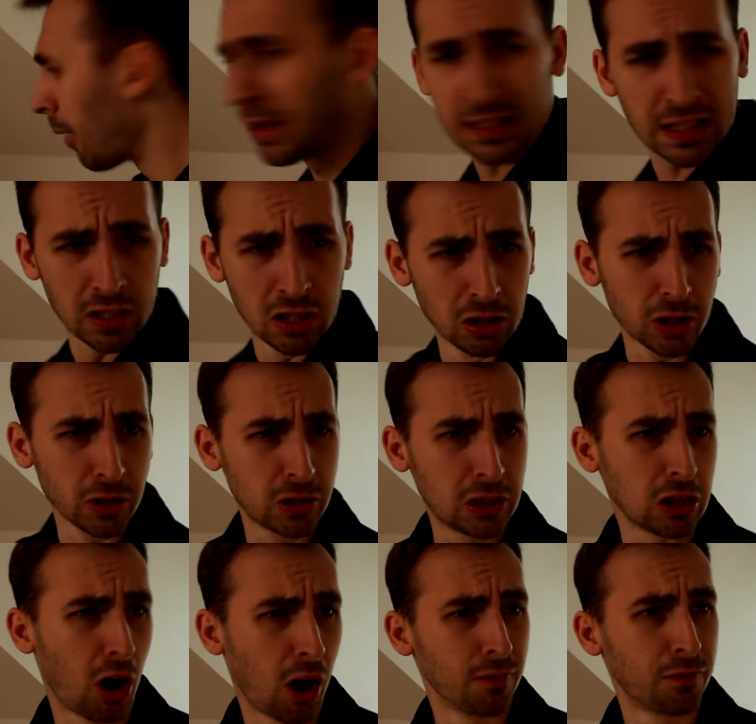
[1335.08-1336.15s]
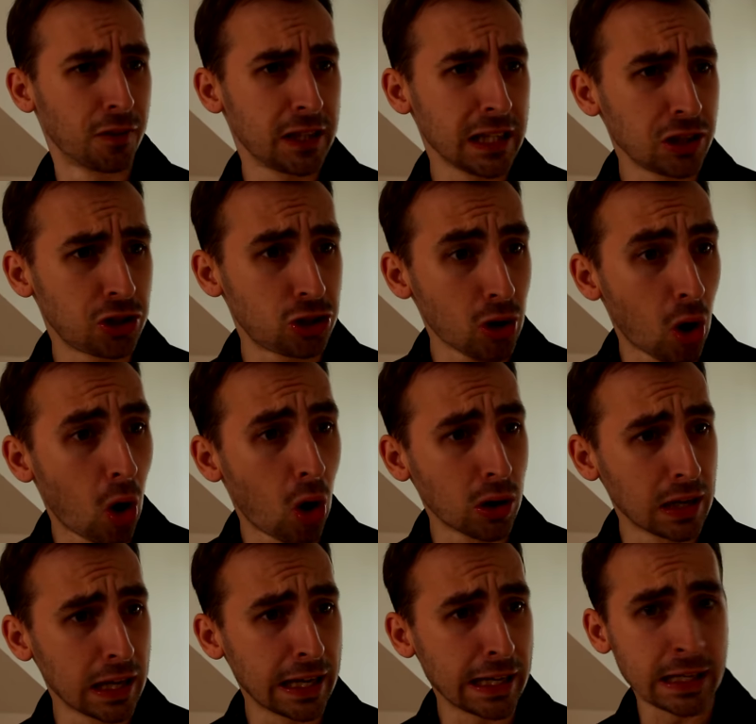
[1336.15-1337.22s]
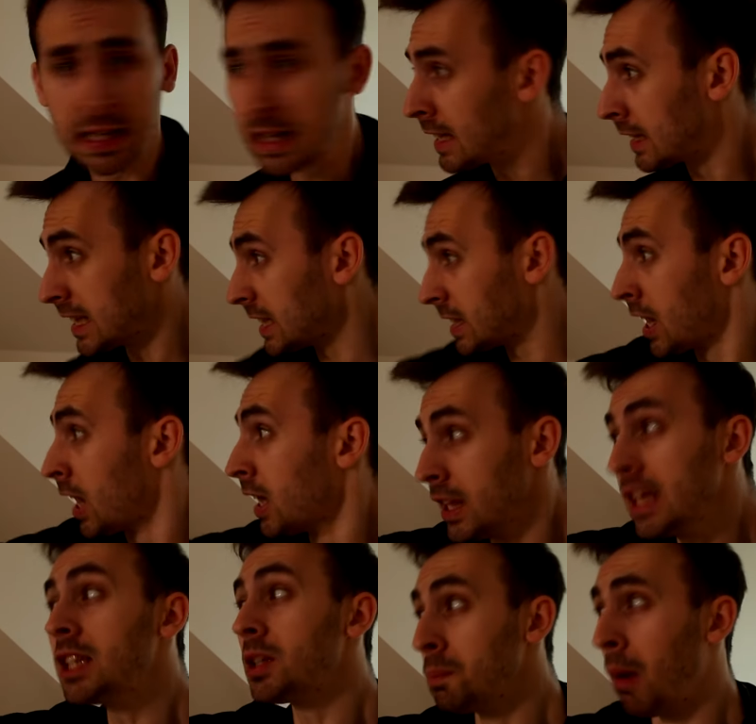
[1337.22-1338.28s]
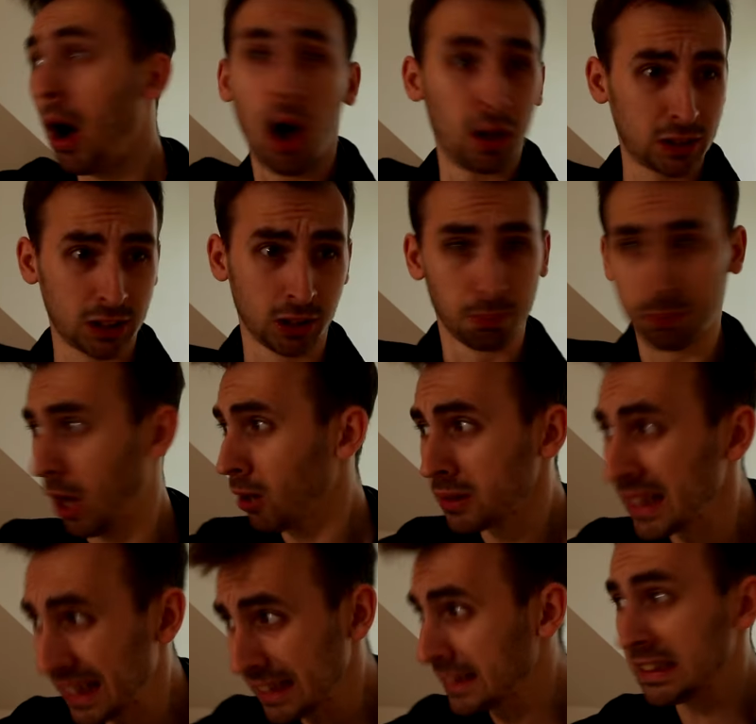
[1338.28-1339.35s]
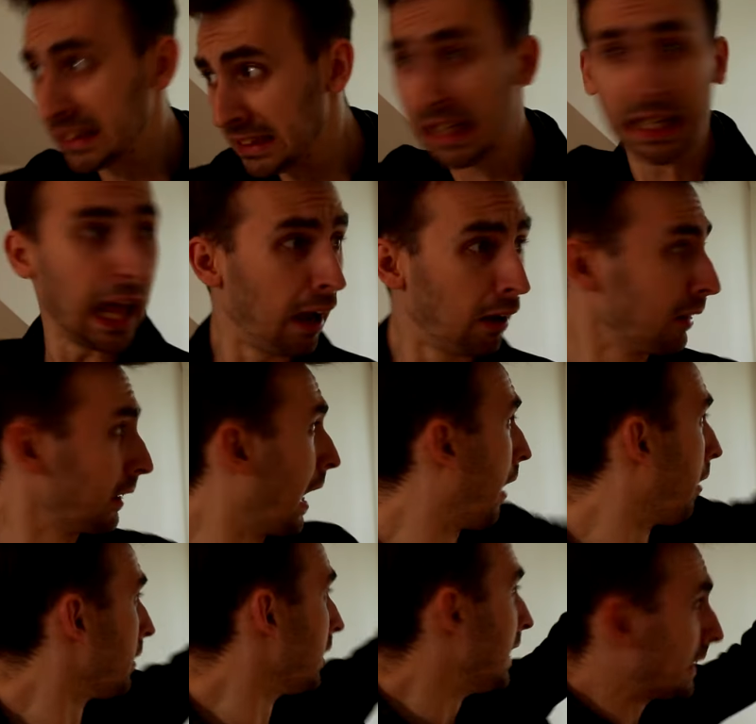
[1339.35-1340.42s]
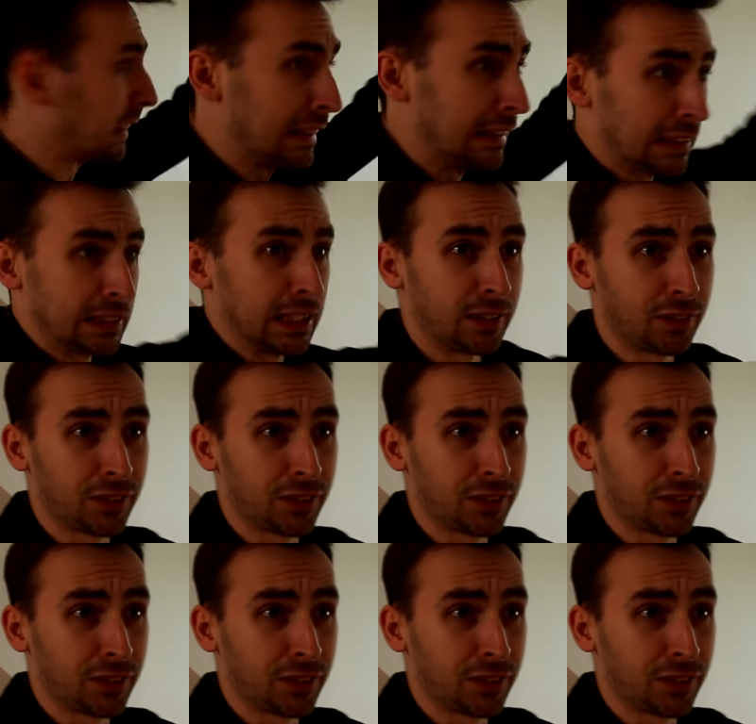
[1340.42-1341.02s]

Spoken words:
Isn't a good time for this, surely? This master bloke, he's still out there, and this is the